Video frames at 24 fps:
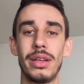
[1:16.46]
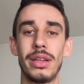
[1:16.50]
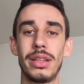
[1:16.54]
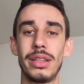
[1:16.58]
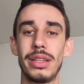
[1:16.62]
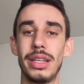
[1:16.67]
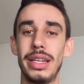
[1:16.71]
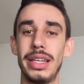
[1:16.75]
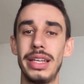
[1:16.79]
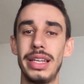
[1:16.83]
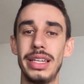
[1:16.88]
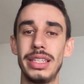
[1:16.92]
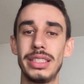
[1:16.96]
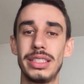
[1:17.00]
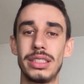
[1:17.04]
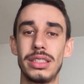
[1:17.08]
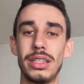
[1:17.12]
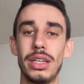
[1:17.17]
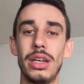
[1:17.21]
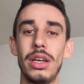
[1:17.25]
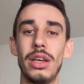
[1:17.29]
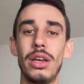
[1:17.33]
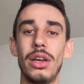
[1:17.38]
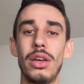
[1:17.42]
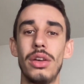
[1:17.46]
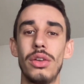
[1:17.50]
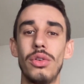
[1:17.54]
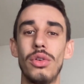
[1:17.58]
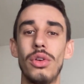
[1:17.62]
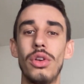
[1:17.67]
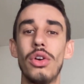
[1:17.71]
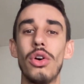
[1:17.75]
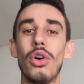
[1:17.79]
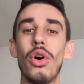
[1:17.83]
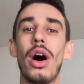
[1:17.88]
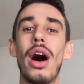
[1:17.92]
That is, you
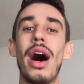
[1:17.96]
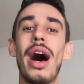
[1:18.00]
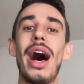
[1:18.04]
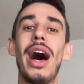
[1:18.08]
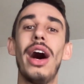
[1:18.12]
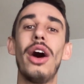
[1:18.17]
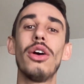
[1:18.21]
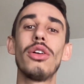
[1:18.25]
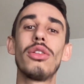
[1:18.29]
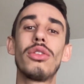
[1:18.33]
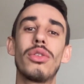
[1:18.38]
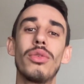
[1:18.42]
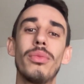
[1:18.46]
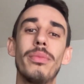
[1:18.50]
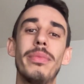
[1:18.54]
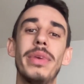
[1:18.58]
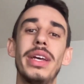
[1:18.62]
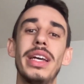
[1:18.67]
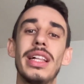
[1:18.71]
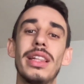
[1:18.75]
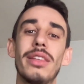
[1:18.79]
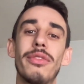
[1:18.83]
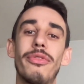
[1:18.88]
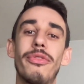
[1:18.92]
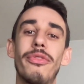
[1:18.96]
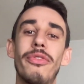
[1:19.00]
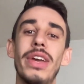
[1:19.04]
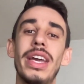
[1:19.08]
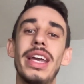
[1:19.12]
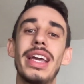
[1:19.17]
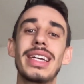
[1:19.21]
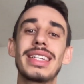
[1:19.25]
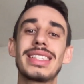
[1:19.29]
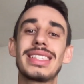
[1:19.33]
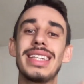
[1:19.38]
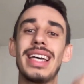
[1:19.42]
know how to build
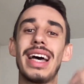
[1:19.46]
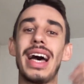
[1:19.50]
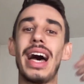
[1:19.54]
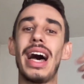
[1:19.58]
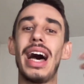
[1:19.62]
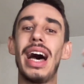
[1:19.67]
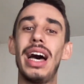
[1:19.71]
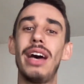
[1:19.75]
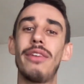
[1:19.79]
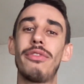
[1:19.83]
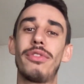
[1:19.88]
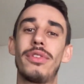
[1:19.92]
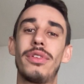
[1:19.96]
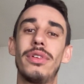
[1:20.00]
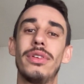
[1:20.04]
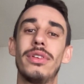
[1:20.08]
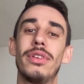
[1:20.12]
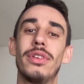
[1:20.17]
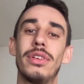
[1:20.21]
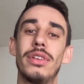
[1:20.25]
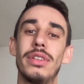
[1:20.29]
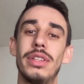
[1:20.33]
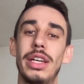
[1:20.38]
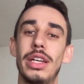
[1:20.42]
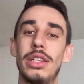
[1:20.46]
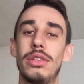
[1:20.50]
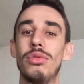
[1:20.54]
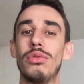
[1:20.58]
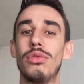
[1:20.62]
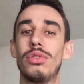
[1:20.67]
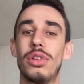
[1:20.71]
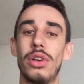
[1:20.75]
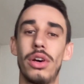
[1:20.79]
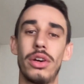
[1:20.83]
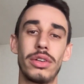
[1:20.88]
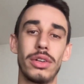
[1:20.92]
things after the
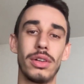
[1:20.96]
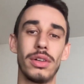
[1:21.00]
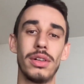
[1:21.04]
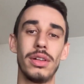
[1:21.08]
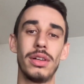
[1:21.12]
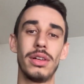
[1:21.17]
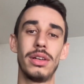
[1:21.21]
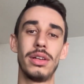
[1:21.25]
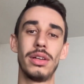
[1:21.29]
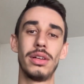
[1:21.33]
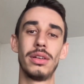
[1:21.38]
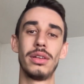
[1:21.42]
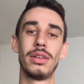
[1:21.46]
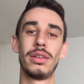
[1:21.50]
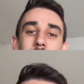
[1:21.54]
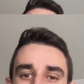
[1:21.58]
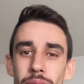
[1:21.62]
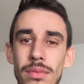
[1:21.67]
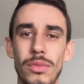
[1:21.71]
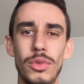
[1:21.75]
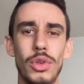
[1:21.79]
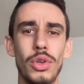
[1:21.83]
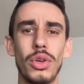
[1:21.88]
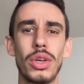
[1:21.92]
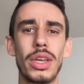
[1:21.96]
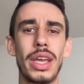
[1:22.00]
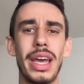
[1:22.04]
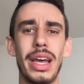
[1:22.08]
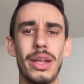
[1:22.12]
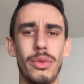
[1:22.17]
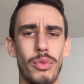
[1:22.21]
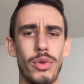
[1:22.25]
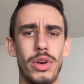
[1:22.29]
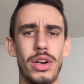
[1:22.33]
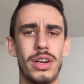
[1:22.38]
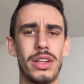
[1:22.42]
tutorial. Do you
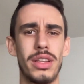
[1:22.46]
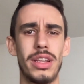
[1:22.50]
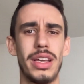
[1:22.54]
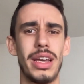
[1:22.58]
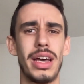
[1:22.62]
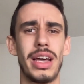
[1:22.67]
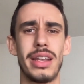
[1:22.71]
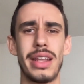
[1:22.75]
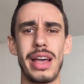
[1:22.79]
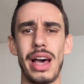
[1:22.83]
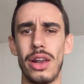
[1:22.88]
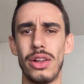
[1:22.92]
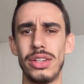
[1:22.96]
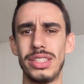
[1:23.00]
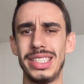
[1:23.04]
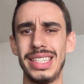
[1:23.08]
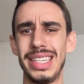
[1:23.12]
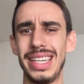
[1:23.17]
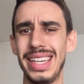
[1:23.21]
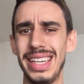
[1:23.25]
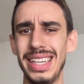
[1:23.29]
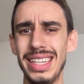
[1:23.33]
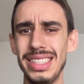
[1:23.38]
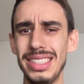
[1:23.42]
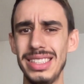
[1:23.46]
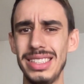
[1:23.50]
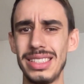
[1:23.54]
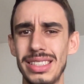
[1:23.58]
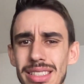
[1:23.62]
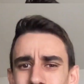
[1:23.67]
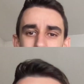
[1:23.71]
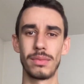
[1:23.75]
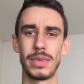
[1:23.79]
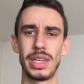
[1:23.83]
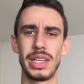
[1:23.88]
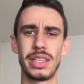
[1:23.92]
get where the analogy is?
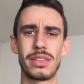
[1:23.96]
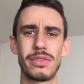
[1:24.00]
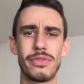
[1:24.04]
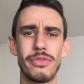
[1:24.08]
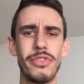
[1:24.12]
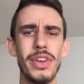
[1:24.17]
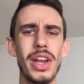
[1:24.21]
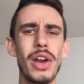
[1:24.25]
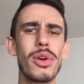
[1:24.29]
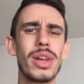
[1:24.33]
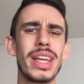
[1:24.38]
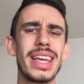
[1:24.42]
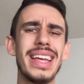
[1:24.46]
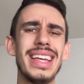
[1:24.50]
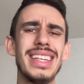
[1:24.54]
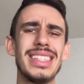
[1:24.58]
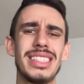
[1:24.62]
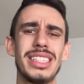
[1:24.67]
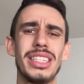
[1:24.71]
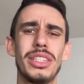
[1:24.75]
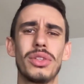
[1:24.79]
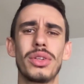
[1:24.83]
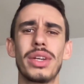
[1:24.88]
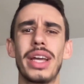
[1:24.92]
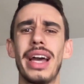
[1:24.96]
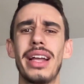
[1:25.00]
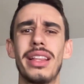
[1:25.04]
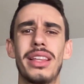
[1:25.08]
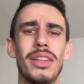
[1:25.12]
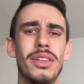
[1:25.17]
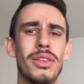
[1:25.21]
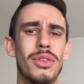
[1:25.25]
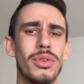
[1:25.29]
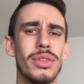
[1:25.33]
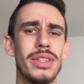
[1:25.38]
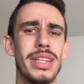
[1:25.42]
It's fairly easy to get
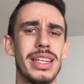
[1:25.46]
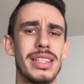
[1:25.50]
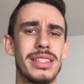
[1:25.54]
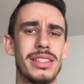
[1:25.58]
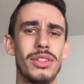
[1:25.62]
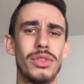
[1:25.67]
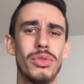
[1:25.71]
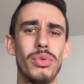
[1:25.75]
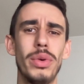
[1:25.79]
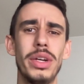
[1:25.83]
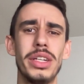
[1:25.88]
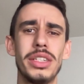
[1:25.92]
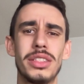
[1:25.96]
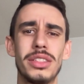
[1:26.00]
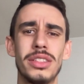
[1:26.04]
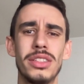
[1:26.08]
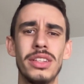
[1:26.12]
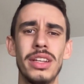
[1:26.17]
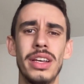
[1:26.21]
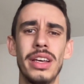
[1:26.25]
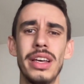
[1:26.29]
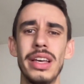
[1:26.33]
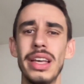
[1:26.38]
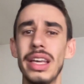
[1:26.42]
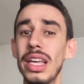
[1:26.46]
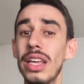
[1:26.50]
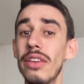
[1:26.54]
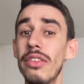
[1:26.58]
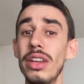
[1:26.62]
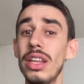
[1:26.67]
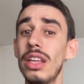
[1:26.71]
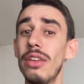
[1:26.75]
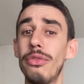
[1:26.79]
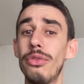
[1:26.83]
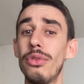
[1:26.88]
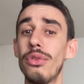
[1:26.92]
into that situation
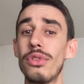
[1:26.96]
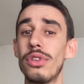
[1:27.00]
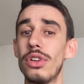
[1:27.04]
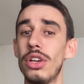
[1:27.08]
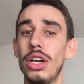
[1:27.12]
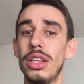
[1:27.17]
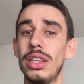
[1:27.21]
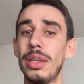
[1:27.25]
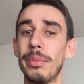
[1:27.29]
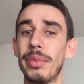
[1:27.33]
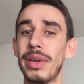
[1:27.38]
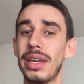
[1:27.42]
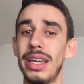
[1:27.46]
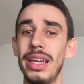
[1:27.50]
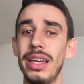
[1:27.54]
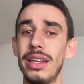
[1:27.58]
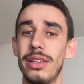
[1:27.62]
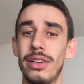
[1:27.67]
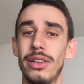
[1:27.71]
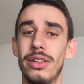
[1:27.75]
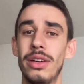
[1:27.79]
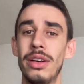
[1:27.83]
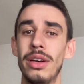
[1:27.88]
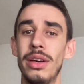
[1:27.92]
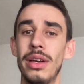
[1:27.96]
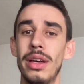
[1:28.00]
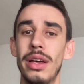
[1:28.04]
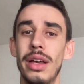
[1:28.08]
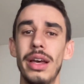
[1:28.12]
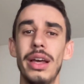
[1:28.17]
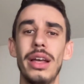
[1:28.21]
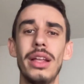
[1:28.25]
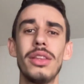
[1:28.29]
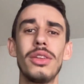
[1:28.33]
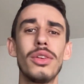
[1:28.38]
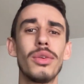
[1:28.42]
even if you're not a beginner
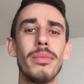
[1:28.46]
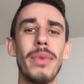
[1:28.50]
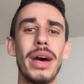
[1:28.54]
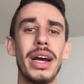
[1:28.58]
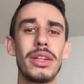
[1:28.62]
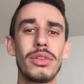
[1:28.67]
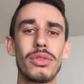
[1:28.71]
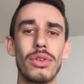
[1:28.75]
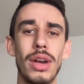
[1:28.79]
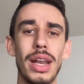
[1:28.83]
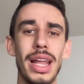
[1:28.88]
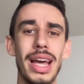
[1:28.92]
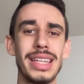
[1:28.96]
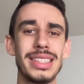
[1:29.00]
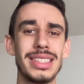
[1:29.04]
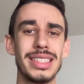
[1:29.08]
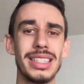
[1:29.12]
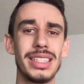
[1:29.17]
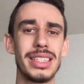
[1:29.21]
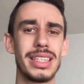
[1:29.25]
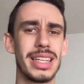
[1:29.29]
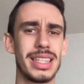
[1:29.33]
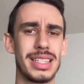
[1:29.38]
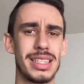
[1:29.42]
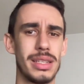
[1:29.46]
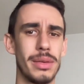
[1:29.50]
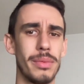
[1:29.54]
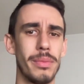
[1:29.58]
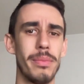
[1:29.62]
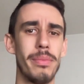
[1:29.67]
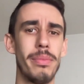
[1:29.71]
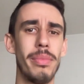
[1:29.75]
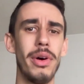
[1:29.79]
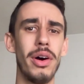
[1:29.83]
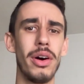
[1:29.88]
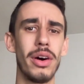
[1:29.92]
and you might realize it at some
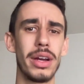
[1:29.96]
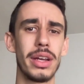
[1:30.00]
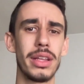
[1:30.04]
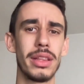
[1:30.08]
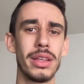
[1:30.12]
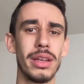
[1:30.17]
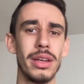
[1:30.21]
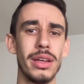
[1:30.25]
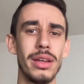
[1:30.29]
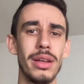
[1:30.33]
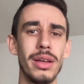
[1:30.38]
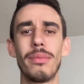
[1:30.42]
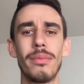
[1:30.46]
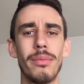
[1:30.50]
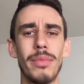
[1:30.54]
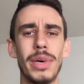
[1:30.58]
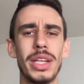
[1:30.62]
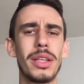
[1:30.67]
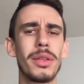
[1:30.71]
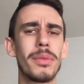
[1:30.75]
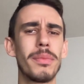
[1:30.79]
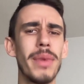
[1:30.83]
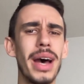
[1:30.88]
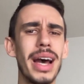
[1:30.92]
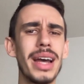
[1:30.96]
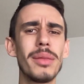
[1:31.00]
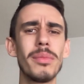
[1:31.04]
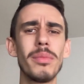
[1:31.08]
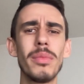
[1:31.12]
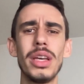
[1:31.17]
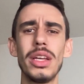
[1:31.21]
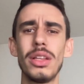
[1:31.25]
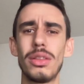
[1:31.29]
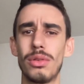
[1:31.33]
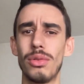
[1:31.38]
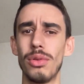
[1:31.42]
point, but it might
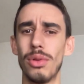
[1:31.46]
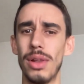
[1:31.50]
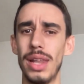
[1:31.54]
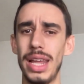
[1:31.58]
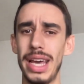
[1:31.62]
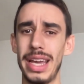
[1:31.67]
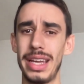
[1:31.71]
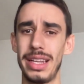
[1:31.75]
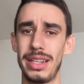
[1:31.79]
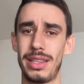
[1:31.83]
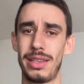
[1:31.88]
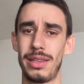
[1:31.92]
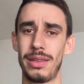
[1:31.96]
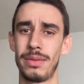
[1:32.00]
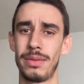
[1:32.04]
be too late.